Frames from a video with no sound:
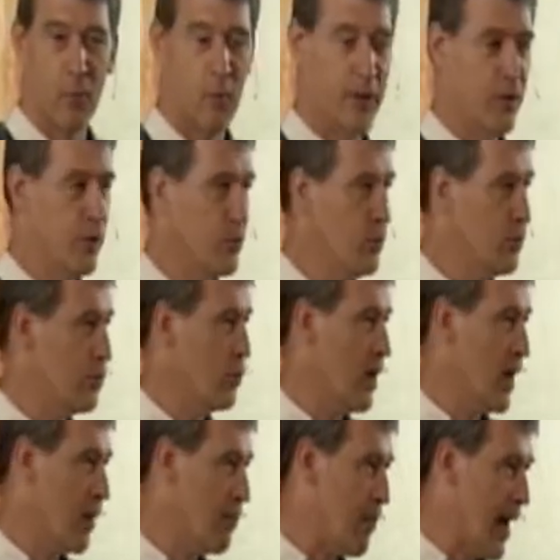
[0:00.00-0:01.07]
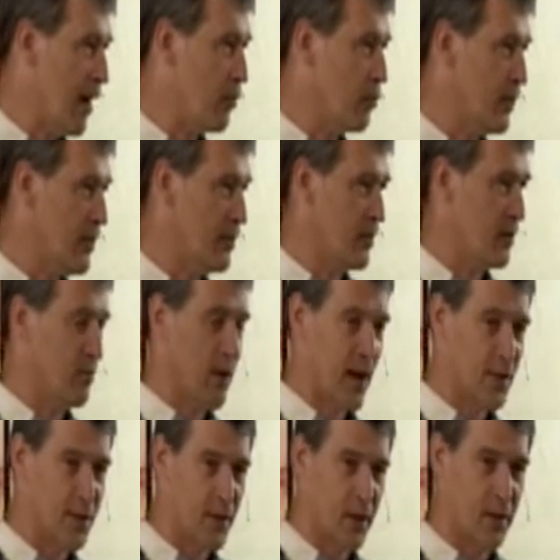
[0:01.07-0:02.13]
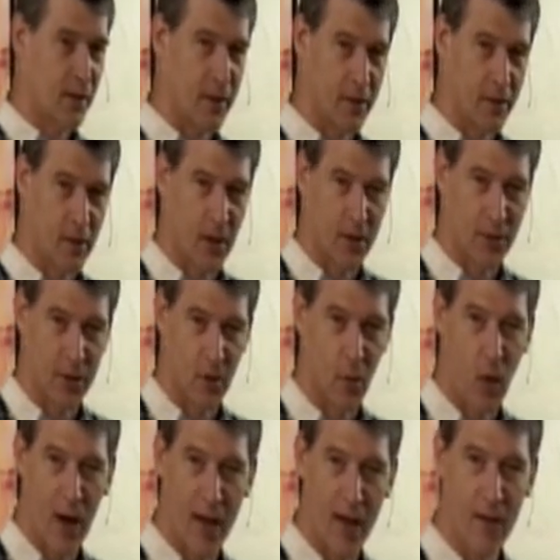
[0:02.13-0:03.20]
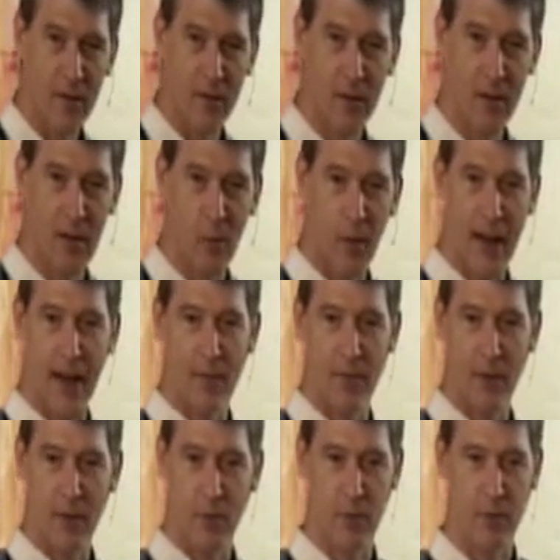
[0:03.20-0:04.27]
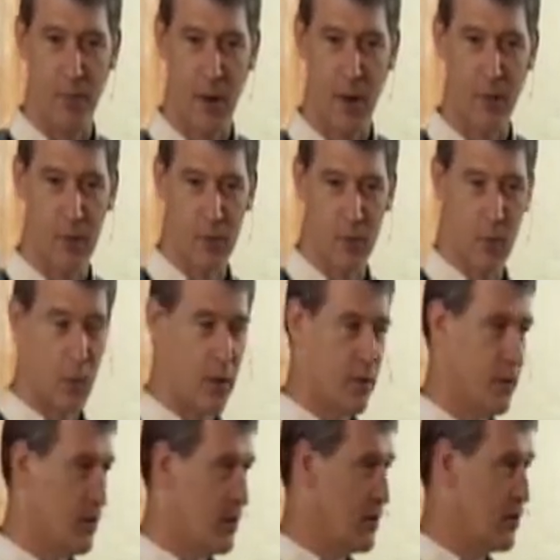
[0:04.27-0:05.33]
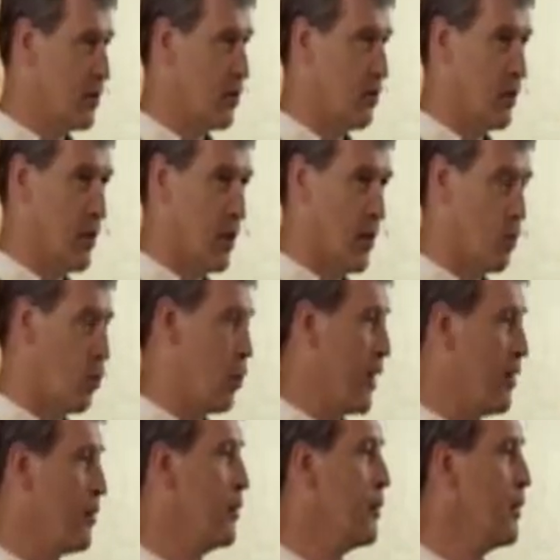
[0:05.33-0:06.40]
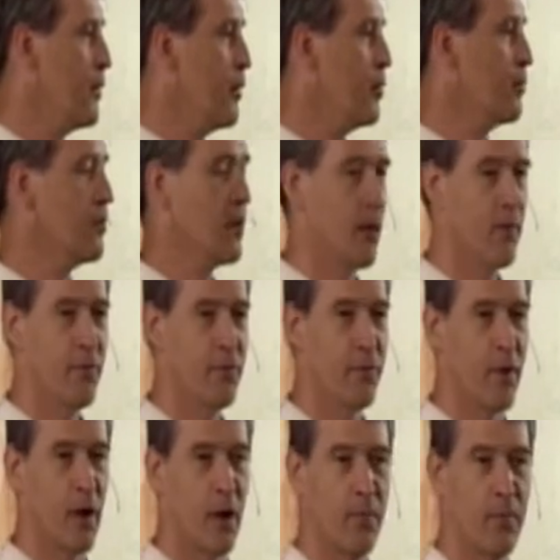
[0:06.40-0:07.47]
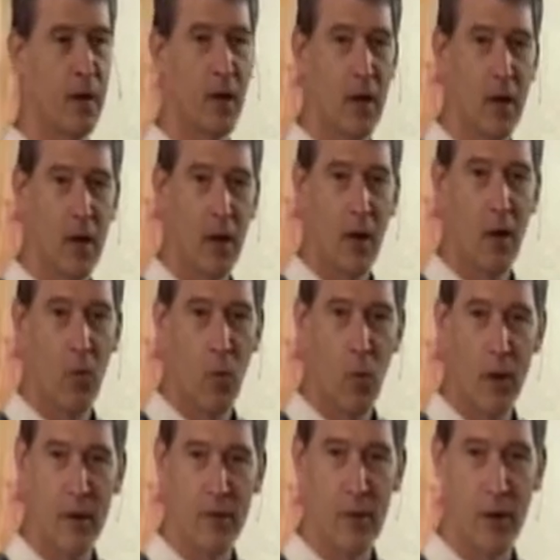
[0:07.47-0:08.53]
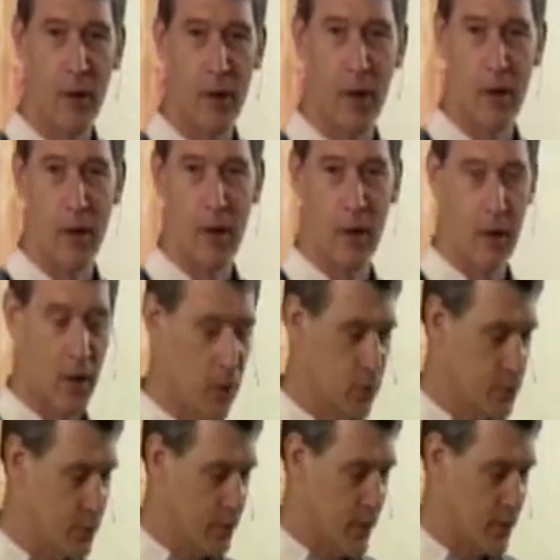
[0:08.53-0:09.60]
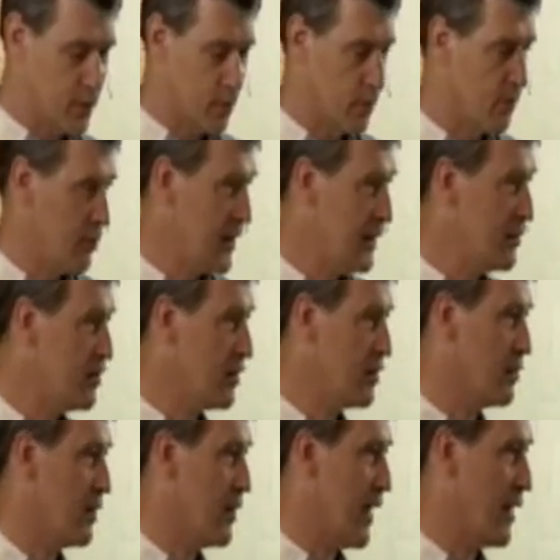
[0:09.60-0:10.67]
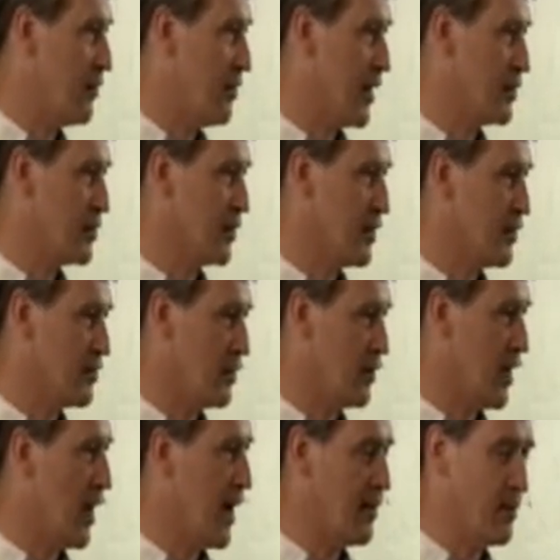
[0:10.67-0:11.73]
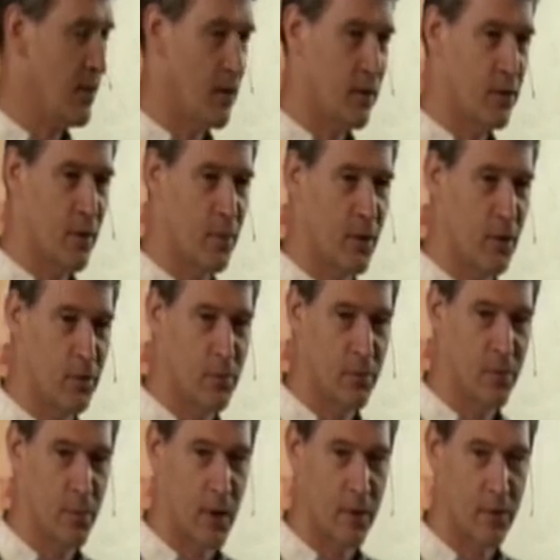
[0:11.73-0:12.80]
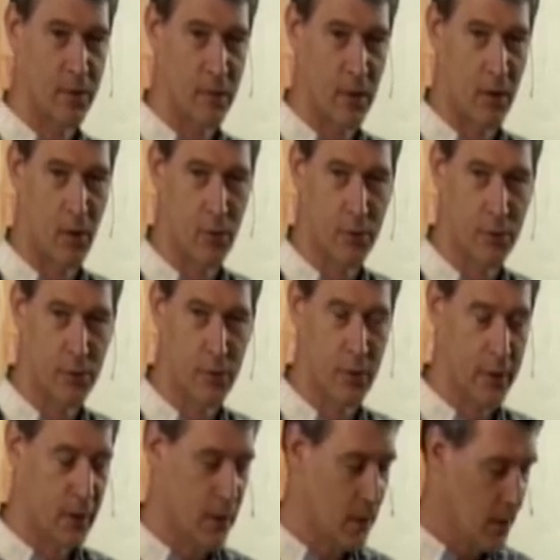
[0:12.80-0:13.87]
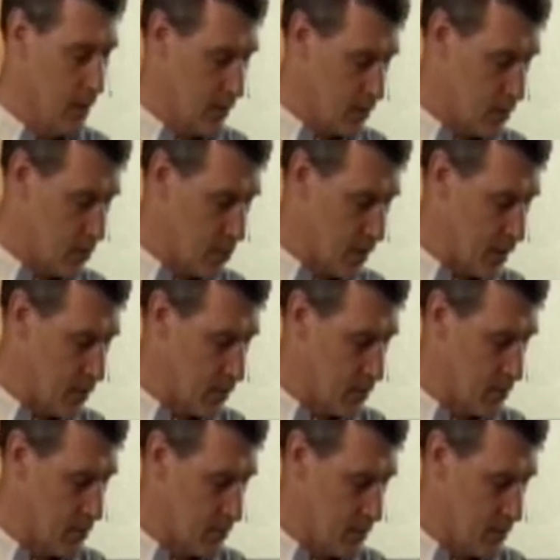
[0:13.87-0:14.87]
do about reason and rationality and logic, why is it that we have these responses? What is it that's going on? Where did those come from? What is going on in our culture that sort of leads us in that direction? Because I think some of those responses are culturally dependent.